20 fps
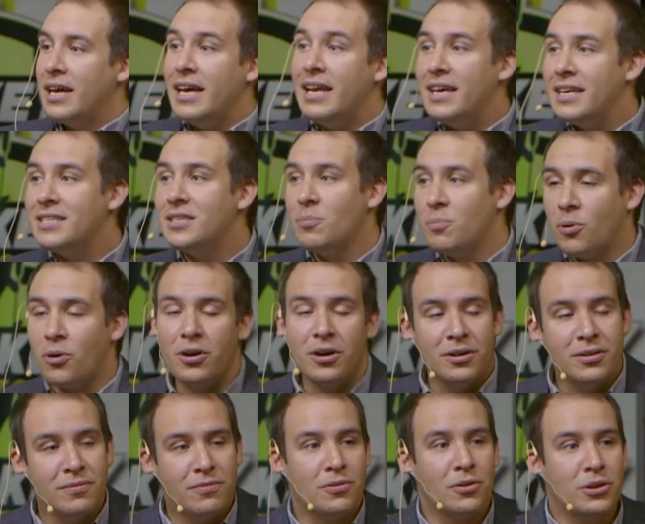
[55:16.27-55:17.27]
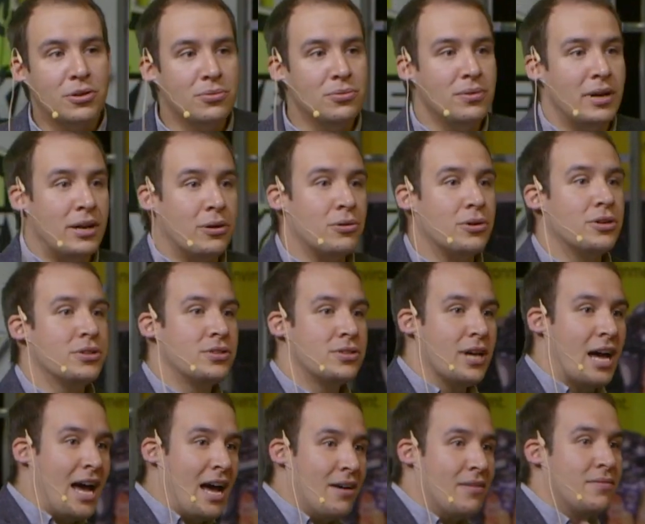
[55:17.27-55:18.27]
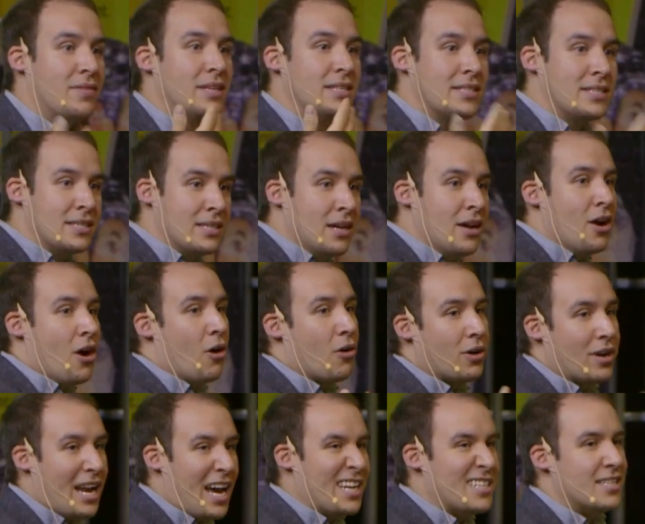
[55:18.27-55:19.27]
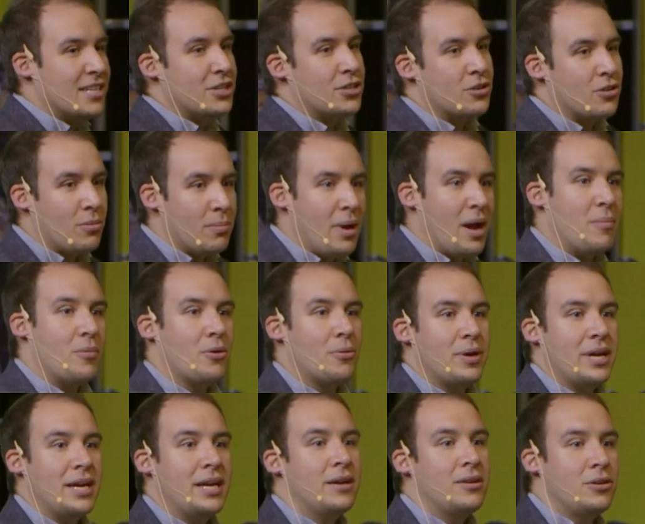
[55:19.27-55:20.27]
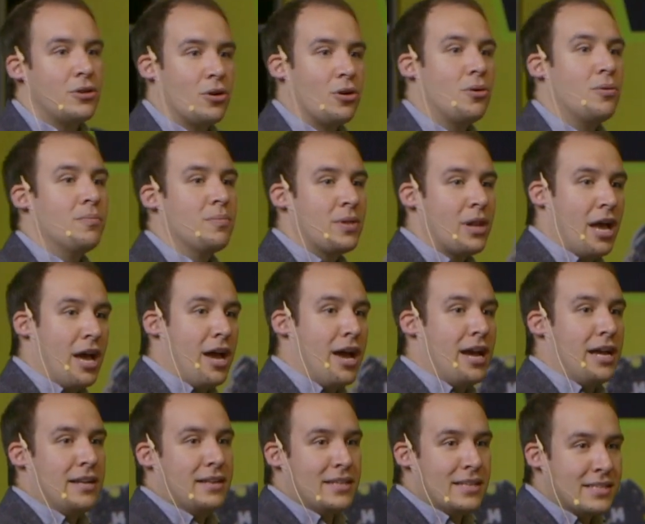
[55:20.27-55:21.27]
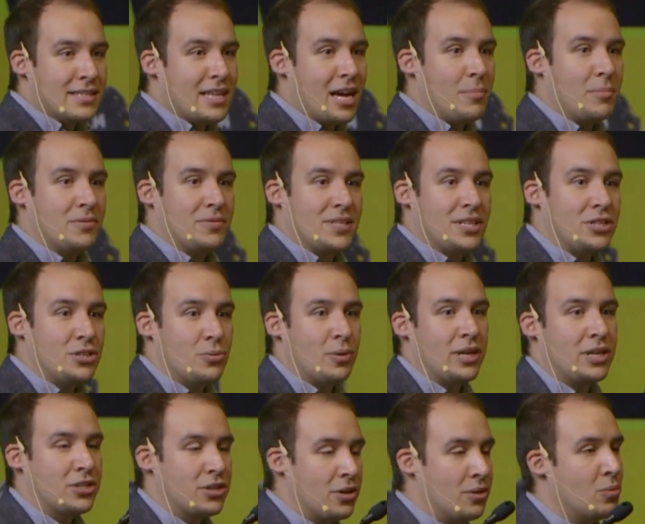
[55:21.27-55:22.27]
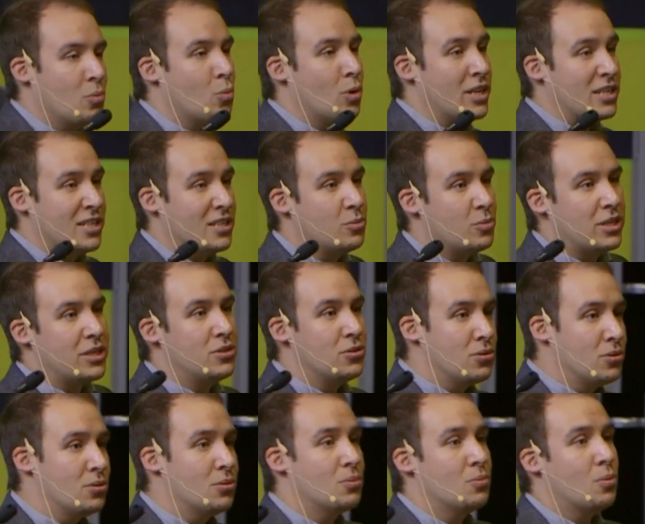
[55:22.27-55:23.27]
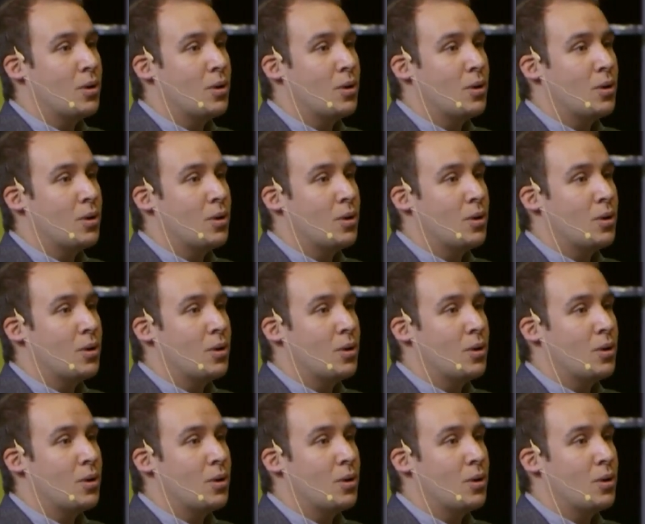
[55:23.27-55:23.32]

It is important for you in order to have this organizational memory, in this type of situation, what did we do?